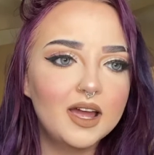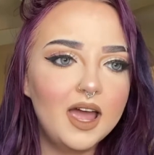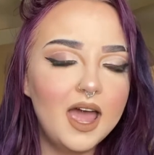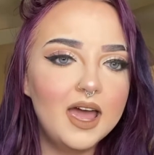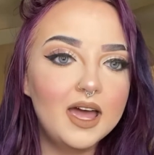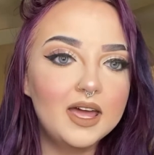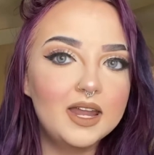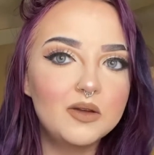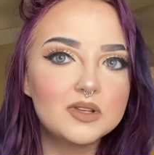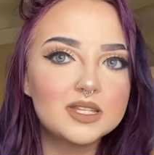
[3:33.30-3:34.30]
And
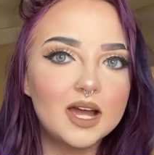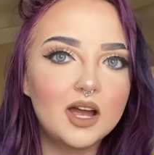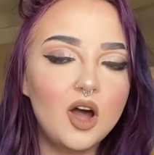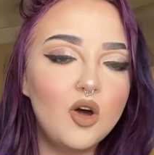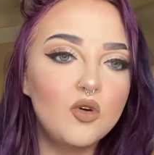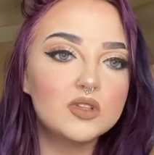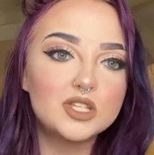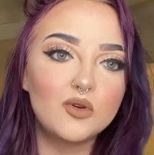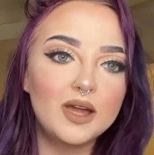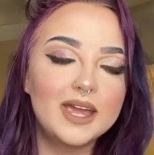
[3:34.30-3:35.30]
he was like, oh,
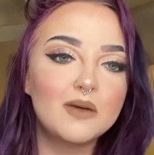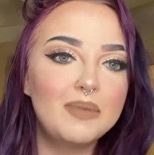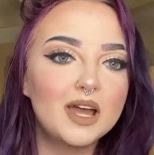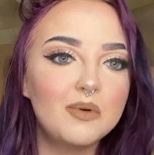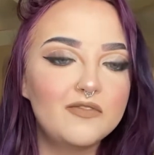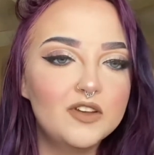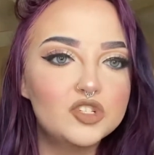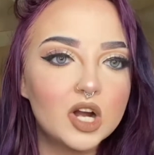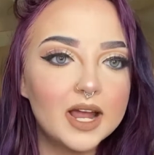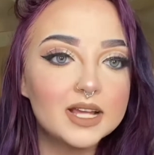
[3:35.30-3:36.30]
so he could pick up a few
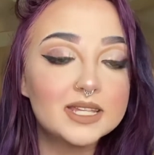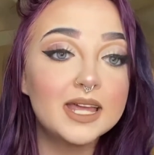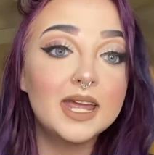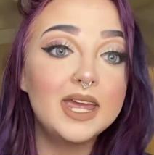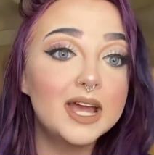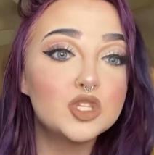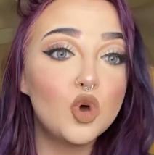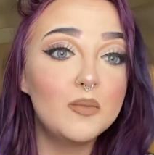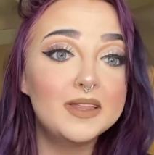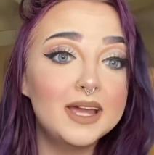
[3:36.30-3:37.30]
drinks. And he had
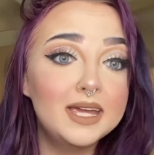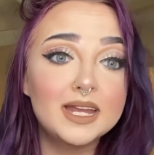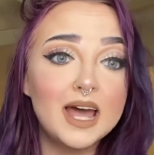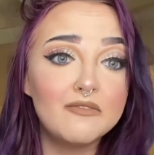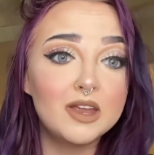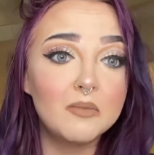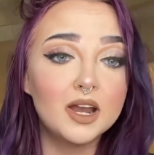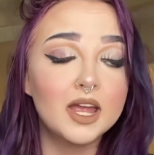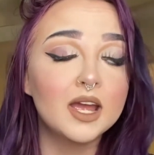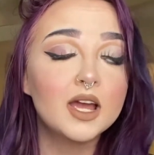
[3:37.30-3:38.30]
told me that he didn't have any
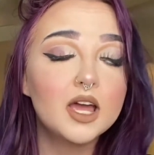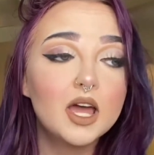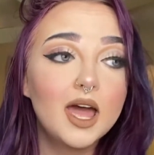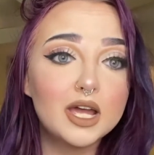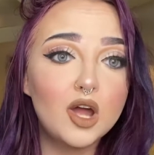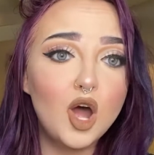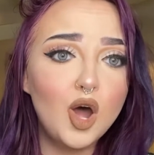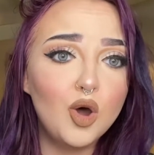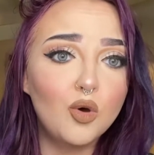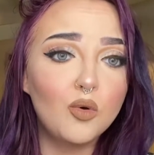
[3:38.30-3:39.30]
money. Like,
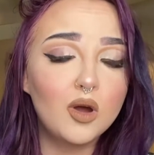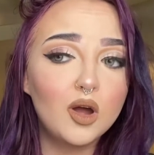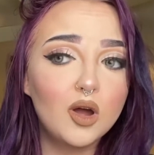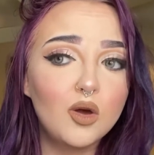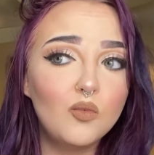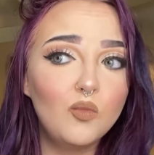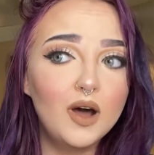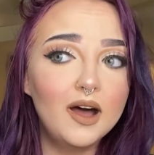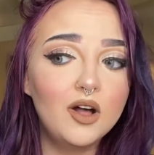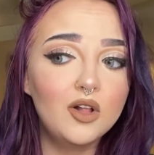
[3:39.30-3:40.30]
oh,
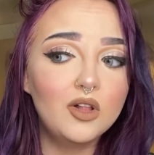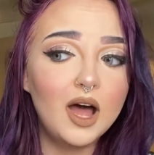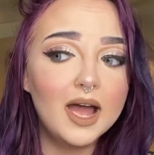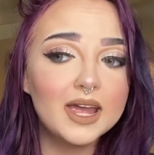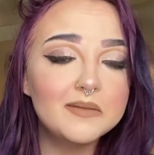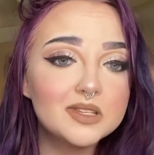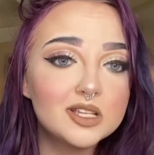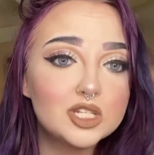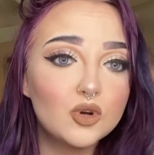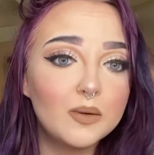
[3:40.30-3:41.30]
well, I came to
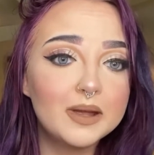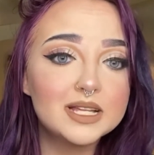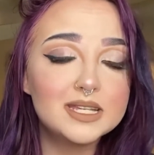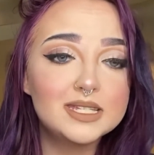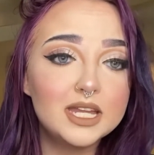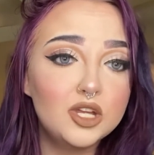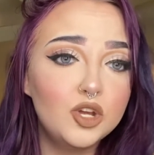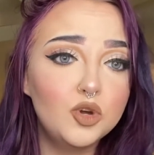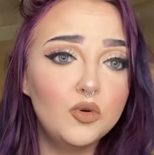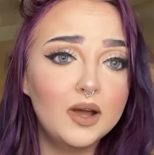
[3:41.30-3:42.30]
the store because he said
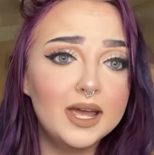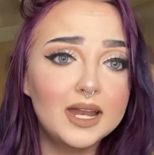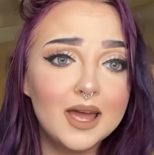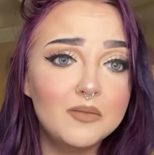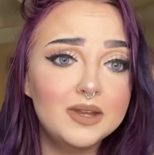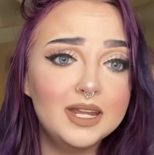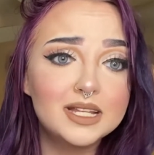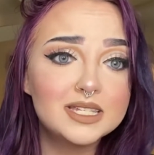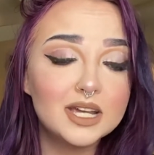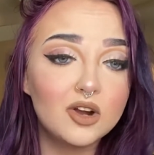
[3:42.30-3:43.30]
you and him
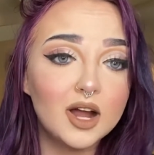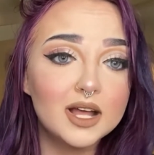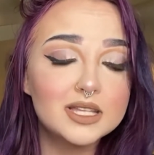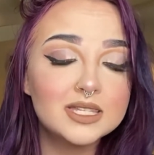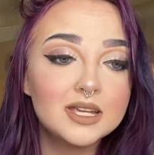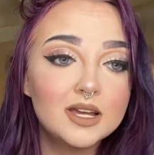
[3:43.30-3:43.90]
needed cigarettes.